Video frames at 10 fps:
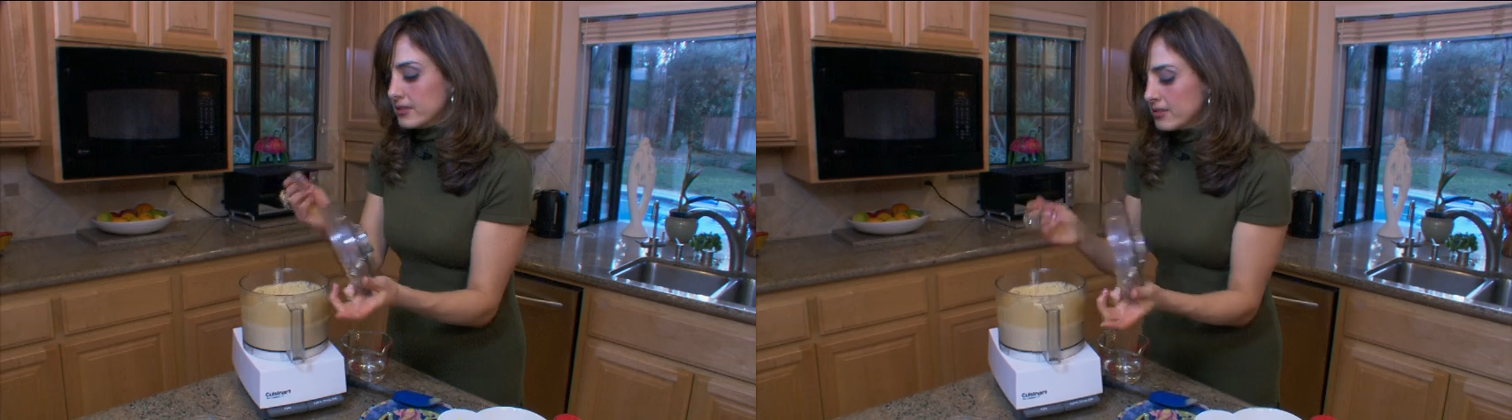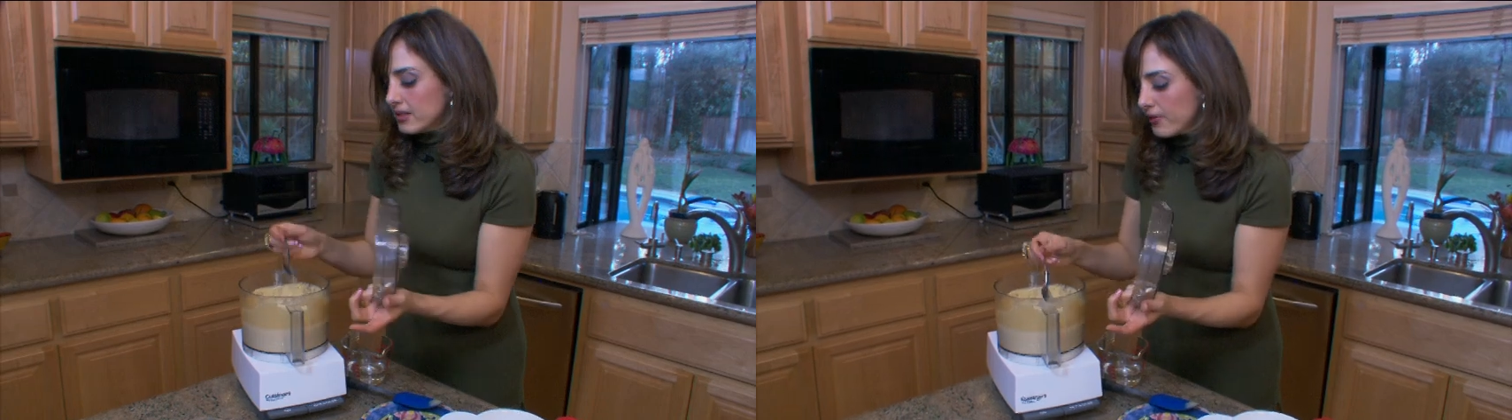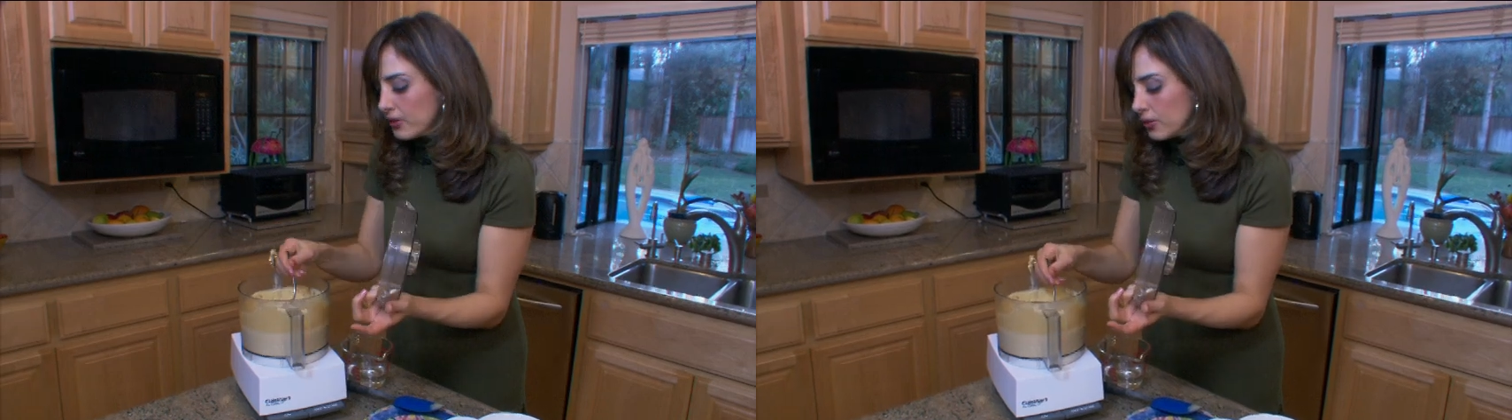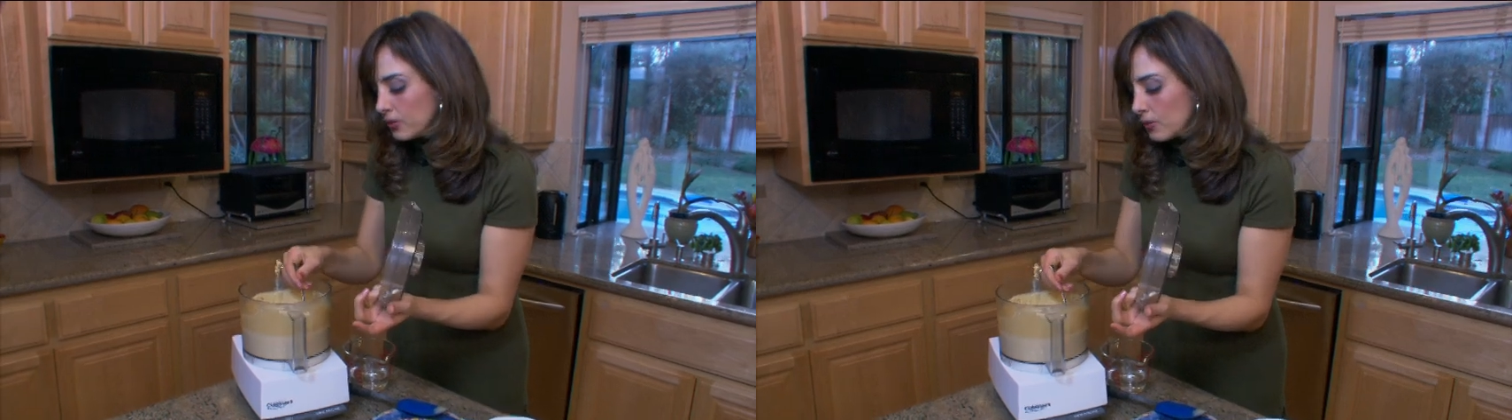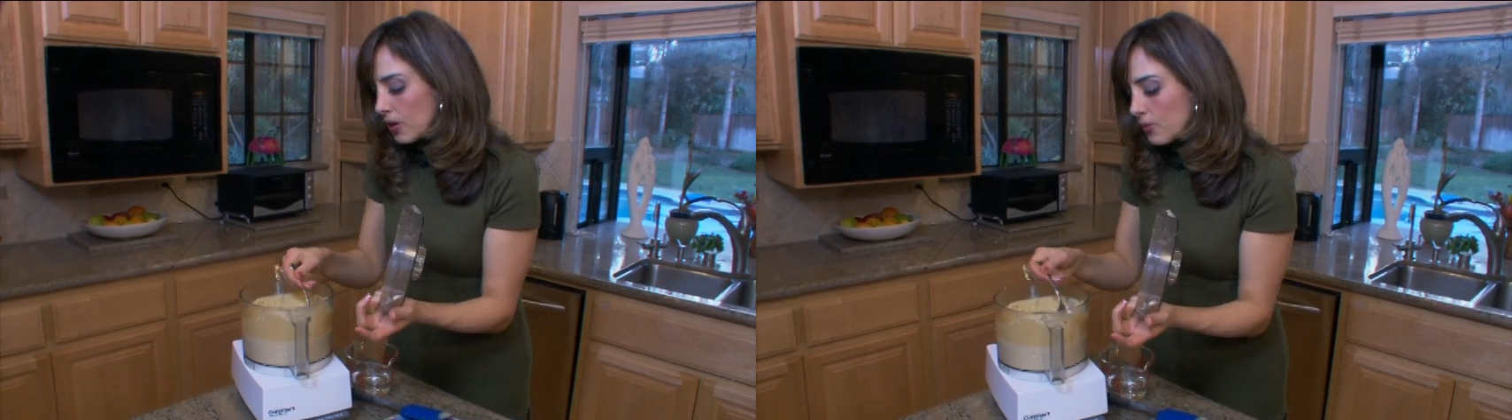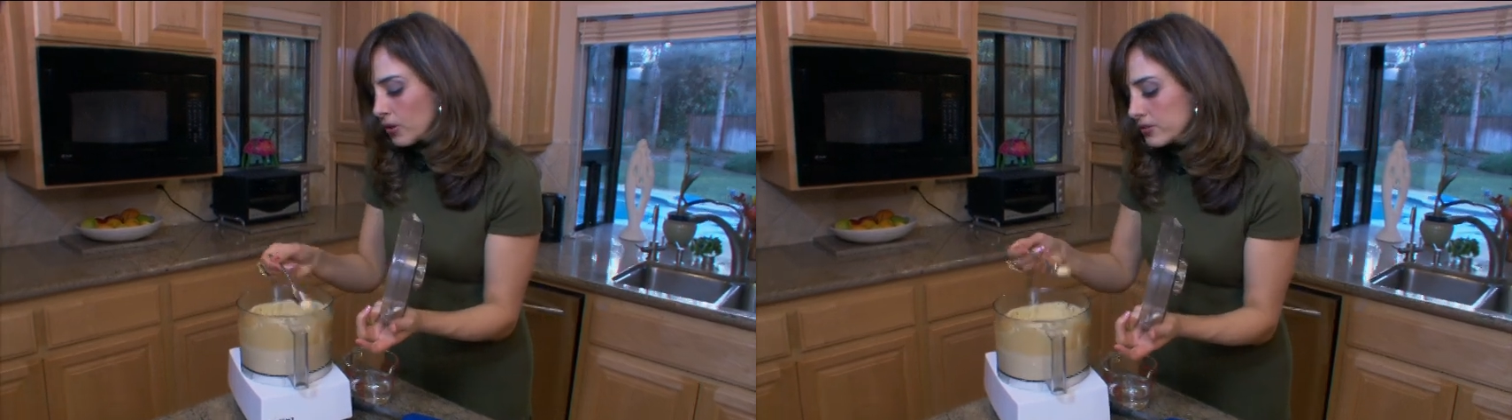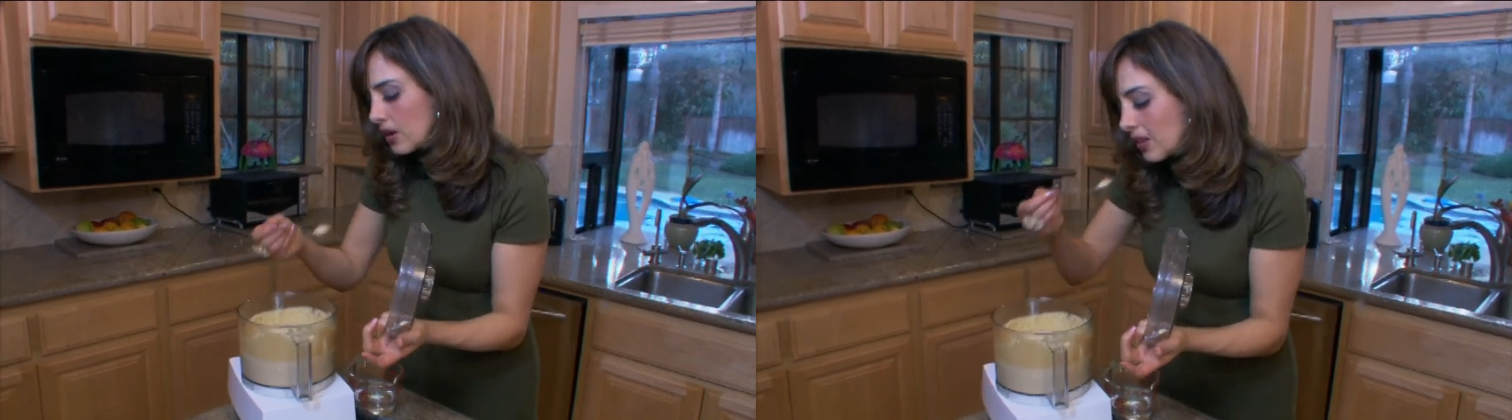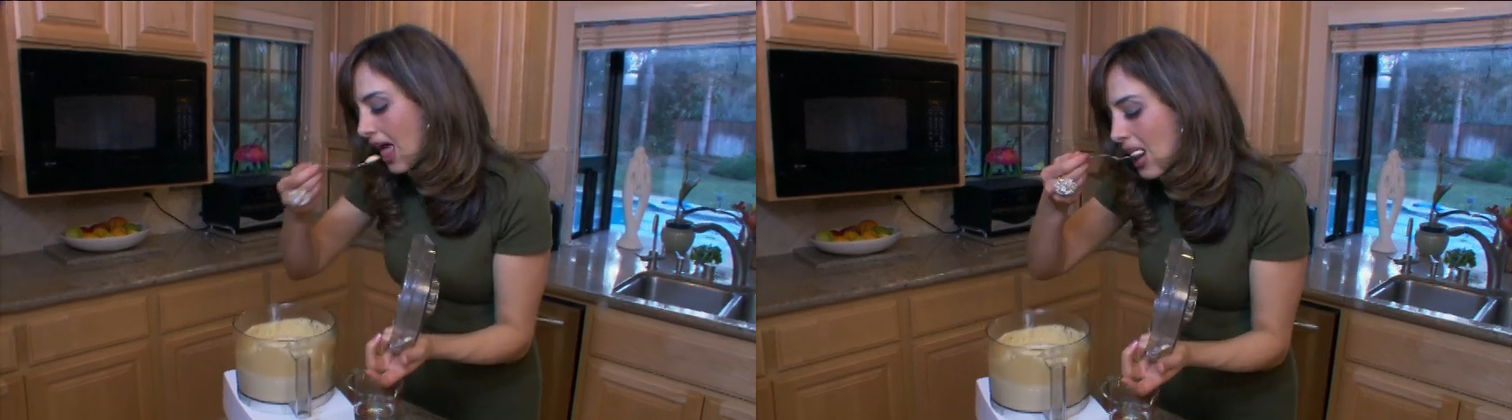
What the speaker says: and see if you want more salt.